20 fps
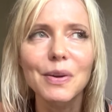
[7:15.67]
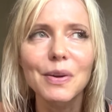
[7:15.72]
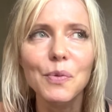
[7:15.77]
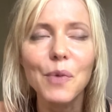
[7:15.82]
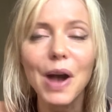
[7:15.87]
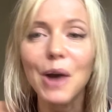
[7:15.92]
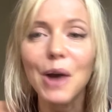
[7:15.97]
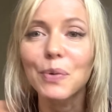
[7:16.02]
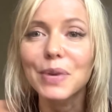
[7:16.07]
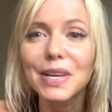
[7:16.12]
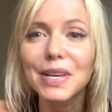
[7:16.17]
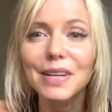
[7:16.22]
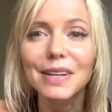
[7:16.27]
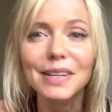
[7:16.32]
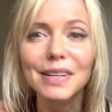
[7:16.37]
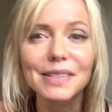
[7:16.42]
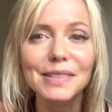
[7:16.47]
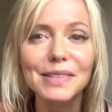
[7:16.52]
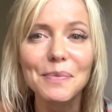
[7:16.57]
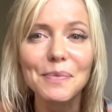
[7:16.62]
wow, we hit
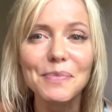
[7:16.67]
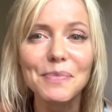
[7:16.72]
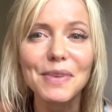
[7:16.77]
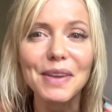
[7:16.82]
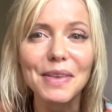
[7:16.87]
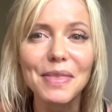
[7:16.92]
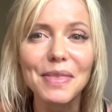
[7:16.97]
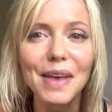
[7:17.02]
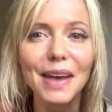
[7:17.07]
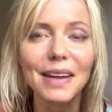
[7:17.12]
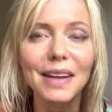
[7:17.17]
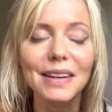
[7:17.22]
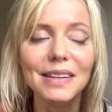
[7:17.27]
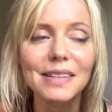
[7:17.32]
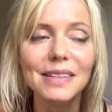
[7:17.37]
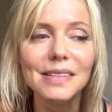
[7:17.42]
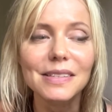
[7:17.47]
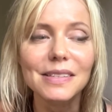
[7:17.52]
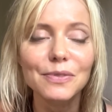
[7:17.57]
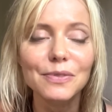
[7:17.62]
on something that
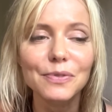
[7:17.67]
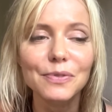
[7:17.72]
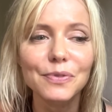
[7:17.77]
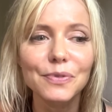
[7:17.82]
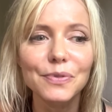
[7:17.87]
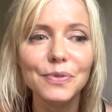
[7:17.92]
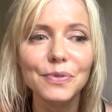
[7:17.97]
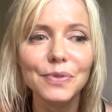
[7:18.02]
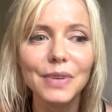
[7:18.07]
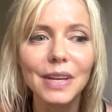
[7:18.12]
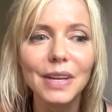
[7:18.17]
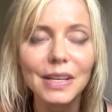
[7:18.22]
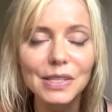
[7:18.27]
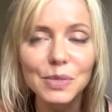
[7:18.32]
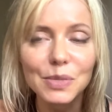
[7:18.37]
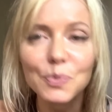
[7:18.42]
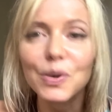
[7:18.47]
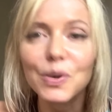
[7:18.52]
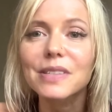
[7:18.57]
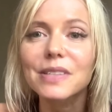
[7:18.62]
is
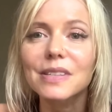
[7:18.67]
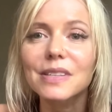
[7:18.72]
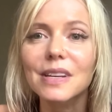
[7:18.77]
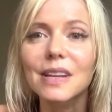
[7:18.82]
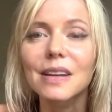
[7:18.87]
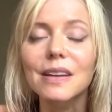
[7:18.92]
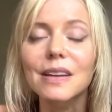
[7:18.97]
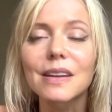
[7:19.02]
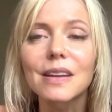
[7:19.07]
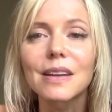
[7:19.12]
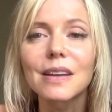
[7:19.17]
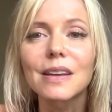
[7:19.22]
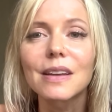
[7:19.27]
expressing